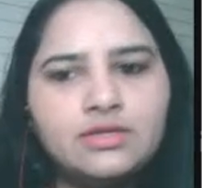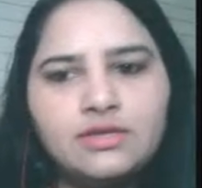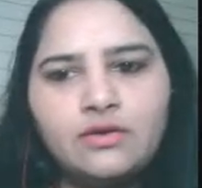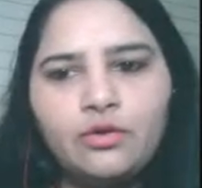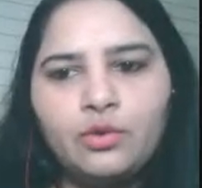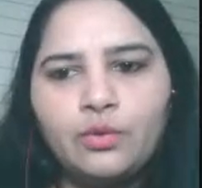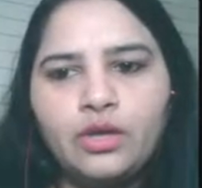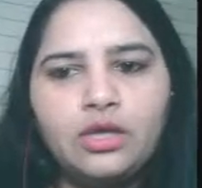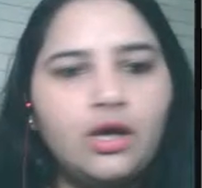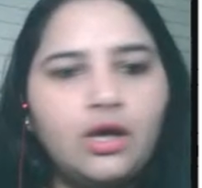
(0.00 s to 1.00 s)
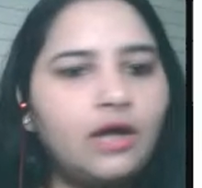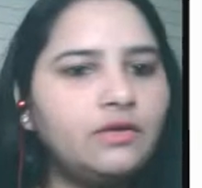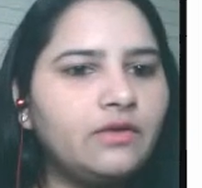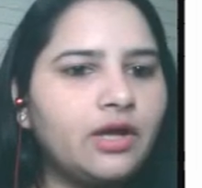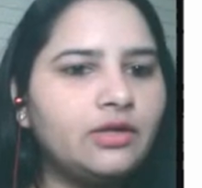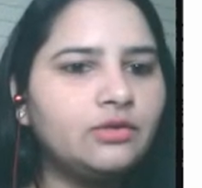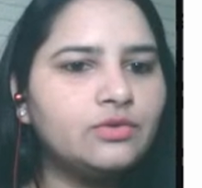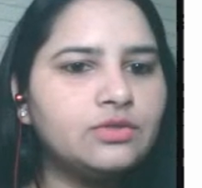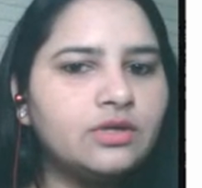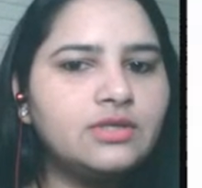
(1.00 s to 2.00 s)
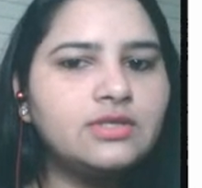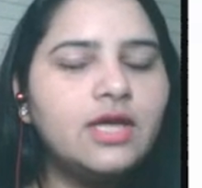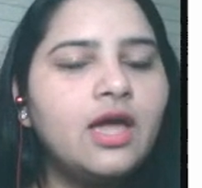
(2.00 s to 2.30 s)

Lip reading: This is a good one. Yeah, you can use this.